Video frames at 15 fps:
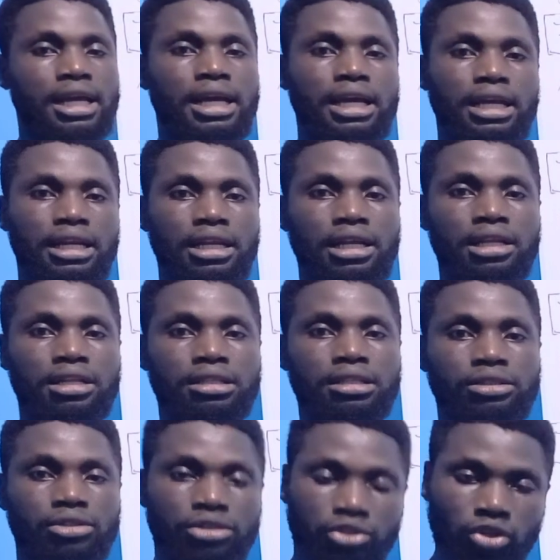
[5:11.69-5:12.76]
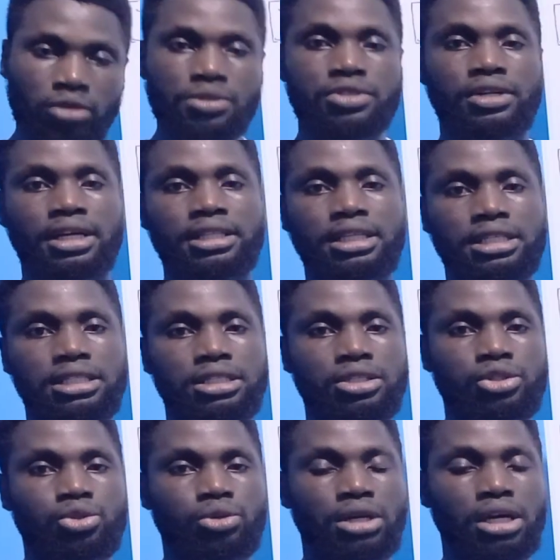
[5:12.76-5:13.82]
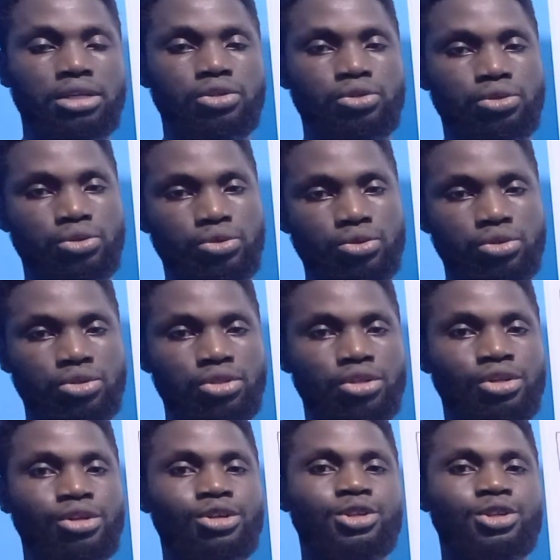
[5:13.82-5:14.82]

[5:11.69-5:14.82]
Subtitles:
and some strategies you can use